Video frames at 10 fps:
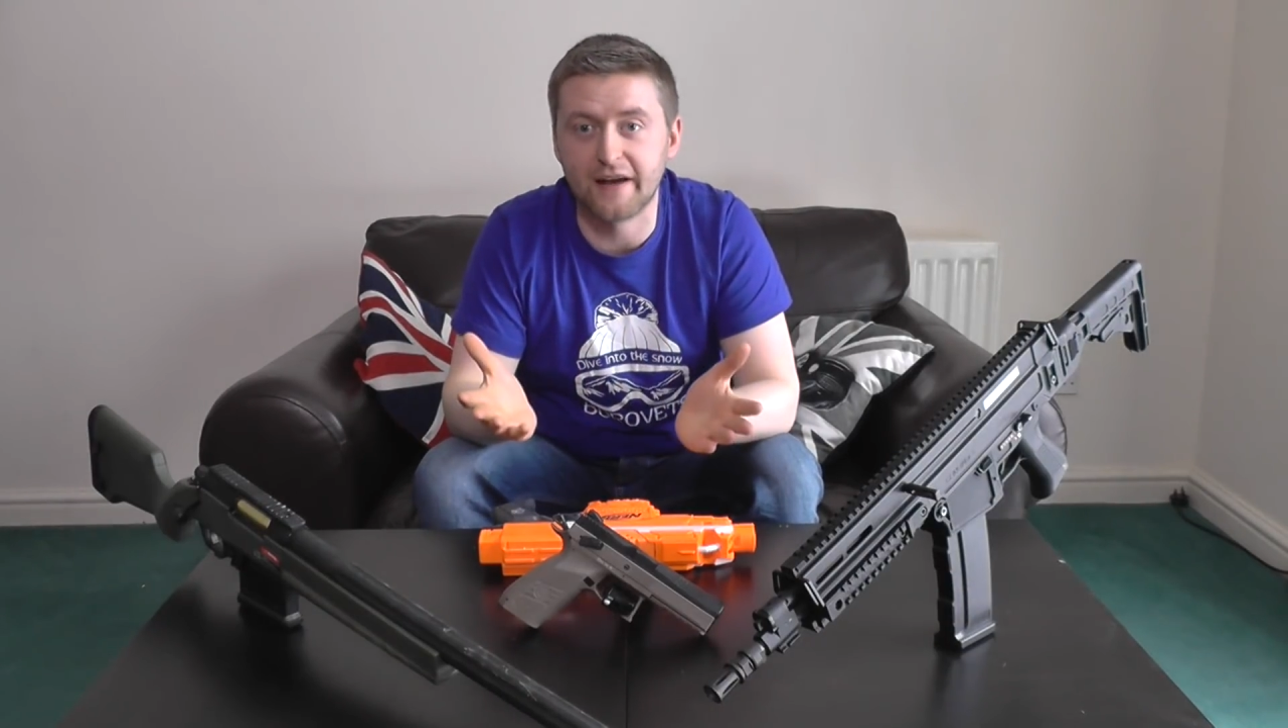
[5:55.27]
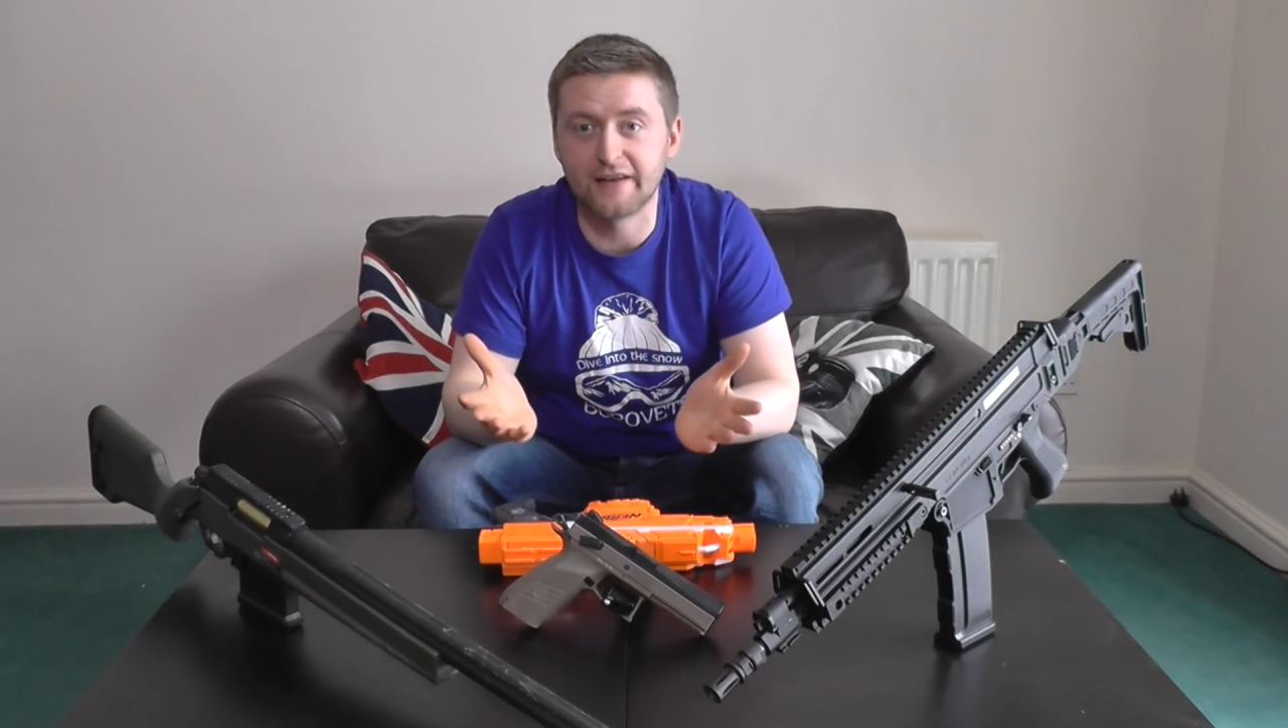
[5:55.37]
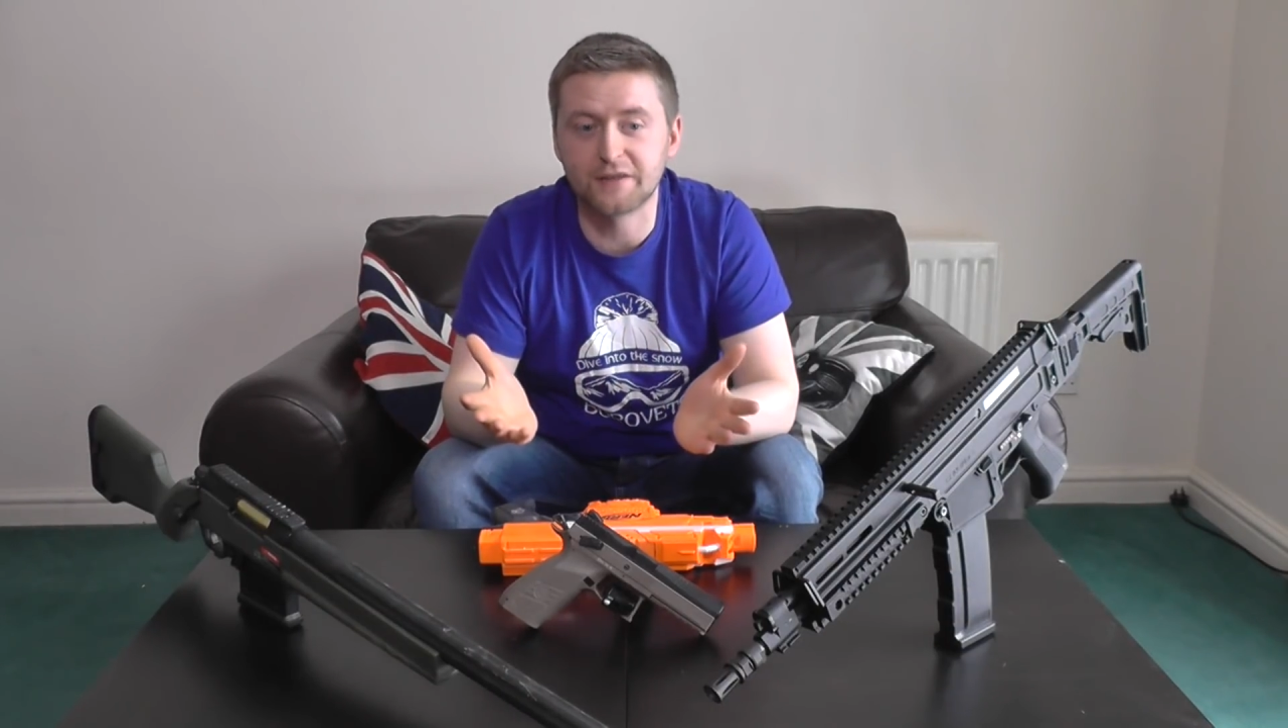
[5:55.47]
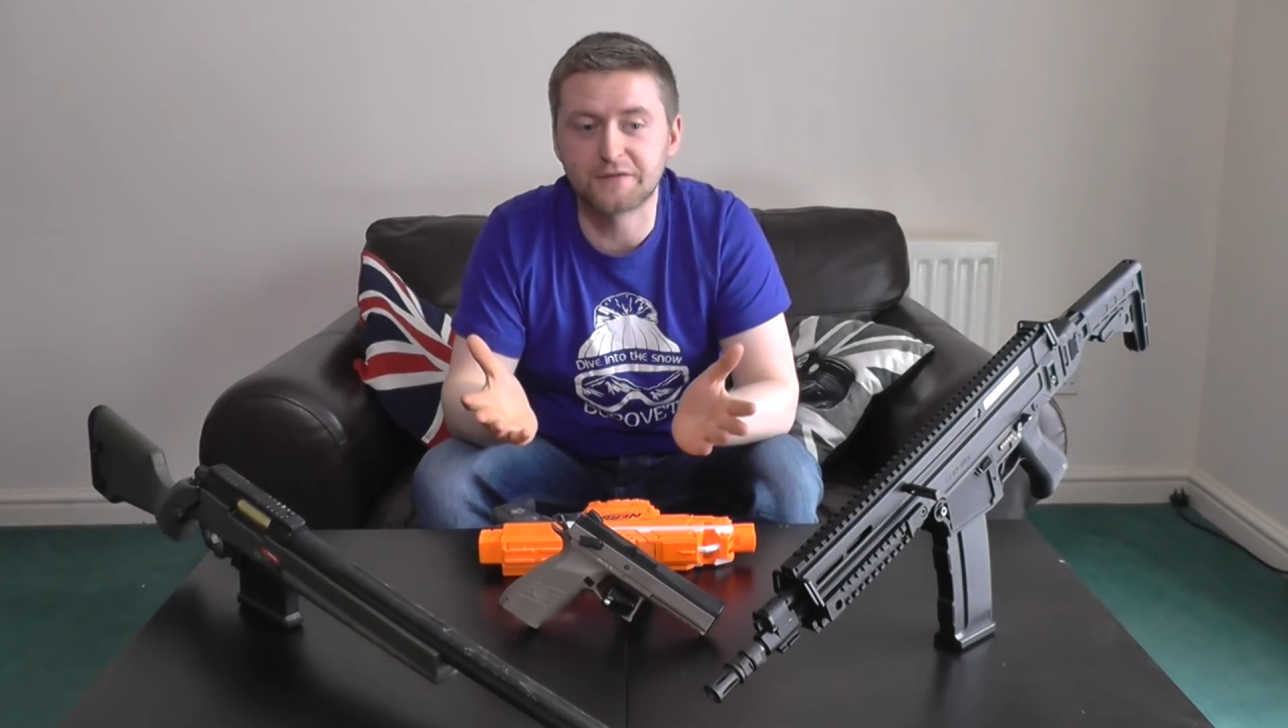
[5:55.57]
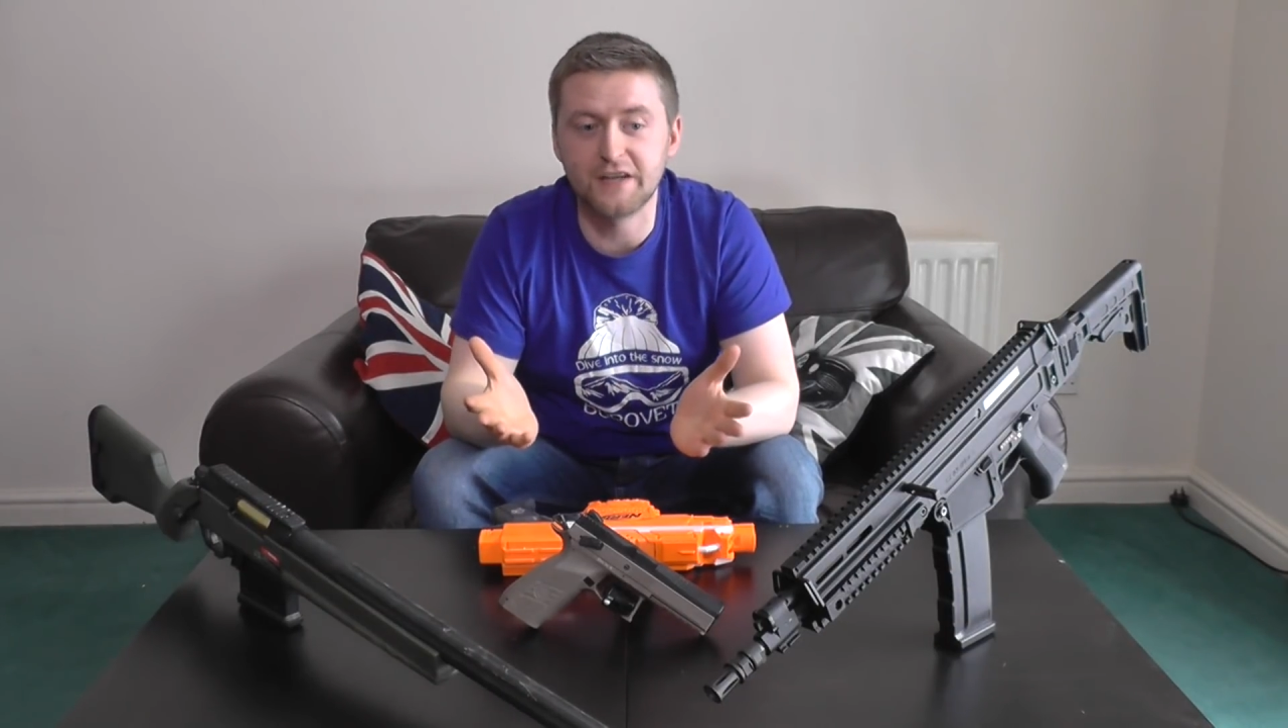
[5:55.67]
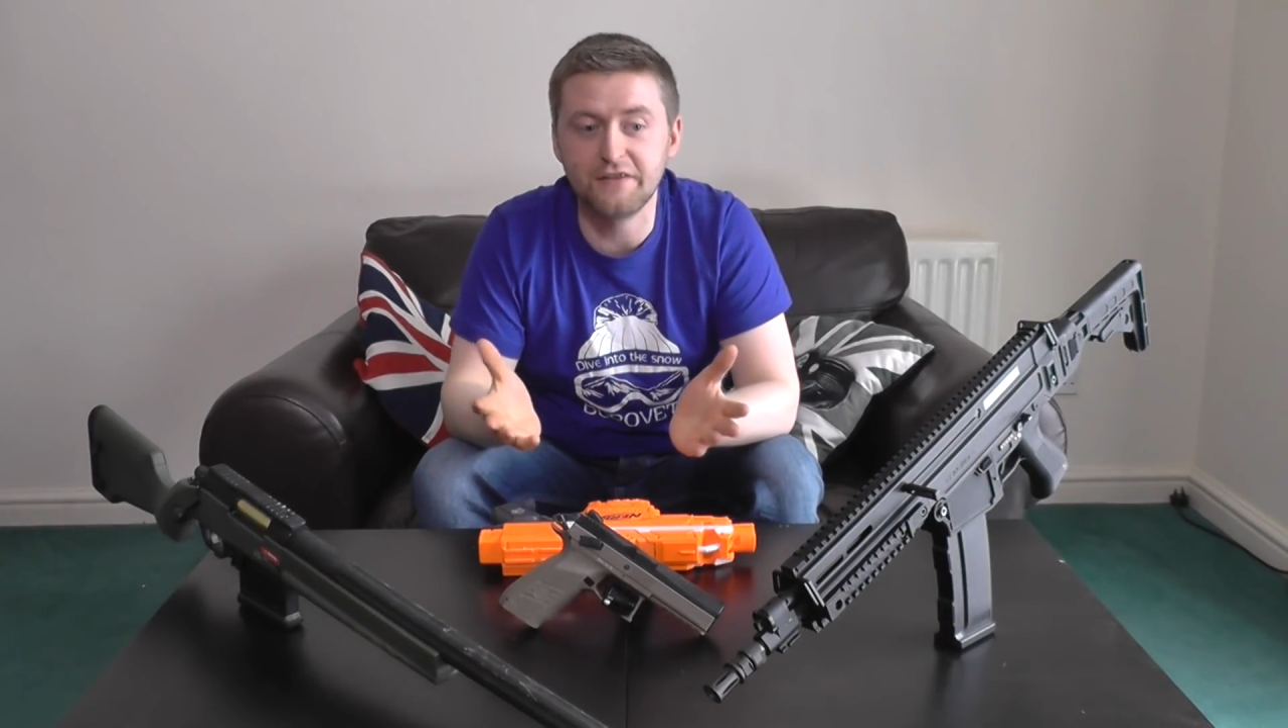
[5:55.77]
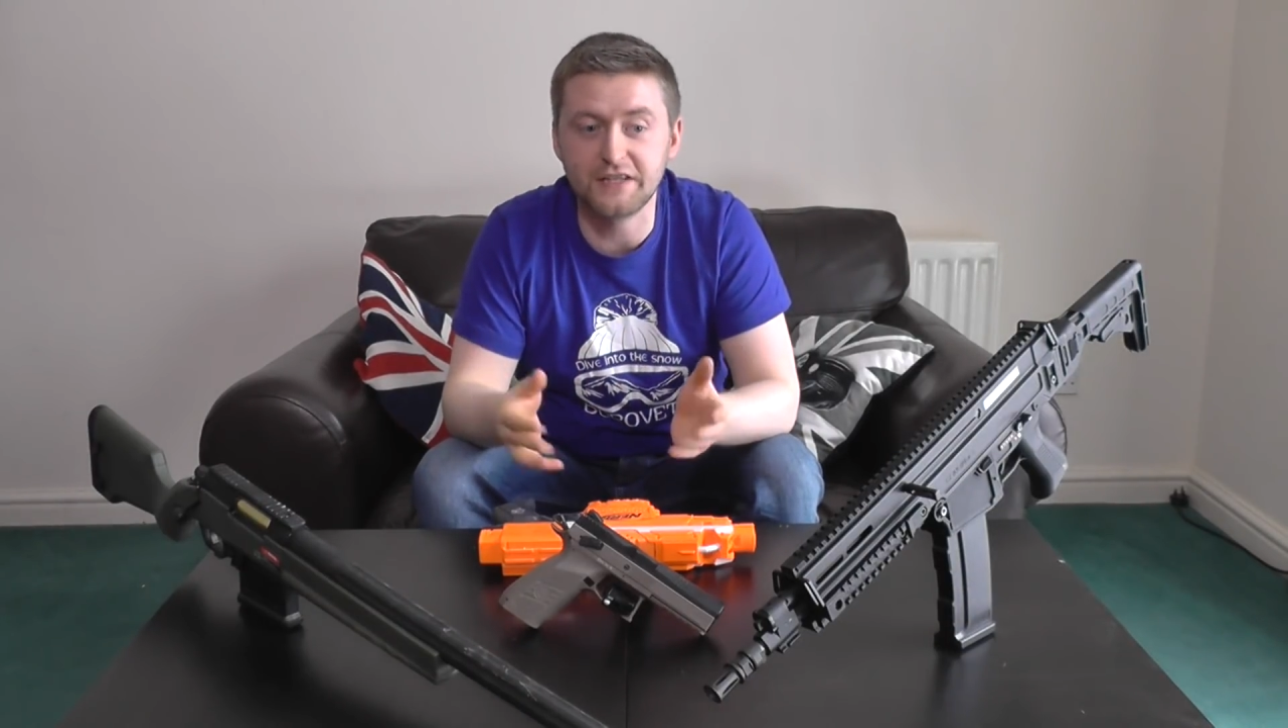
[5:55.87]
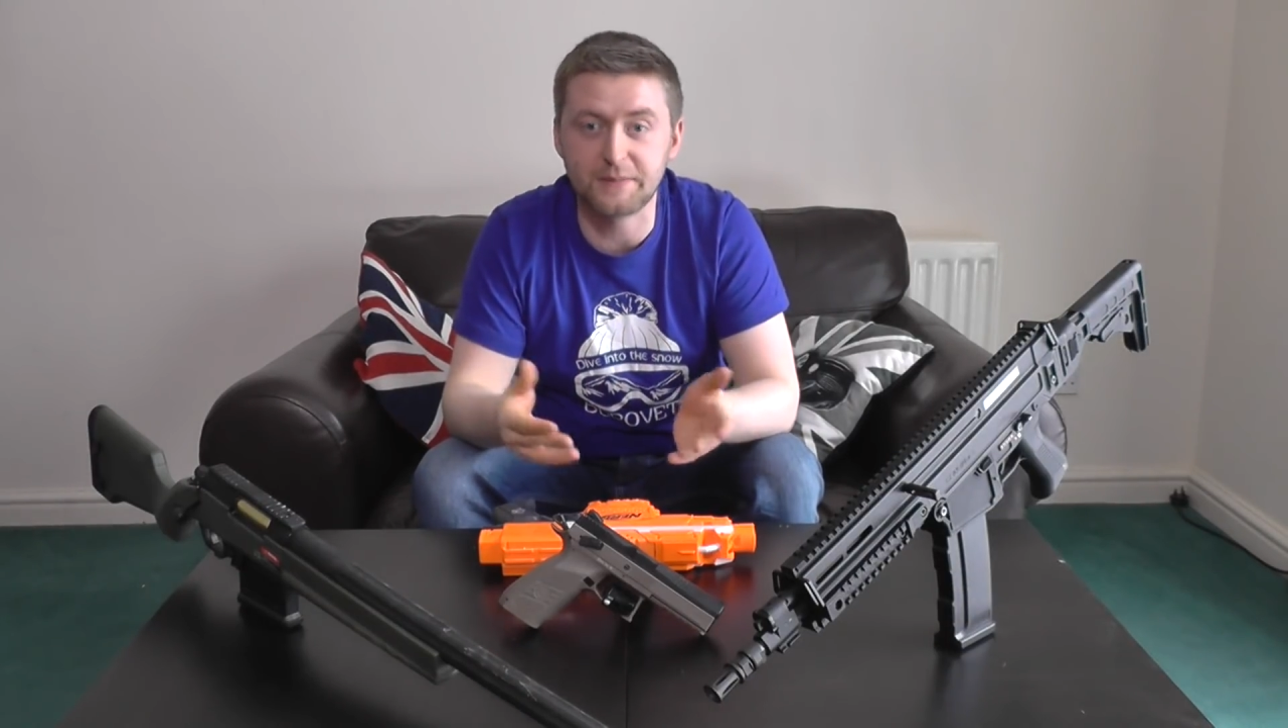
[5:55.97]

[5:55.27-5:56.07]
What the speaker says: to Airsoft series.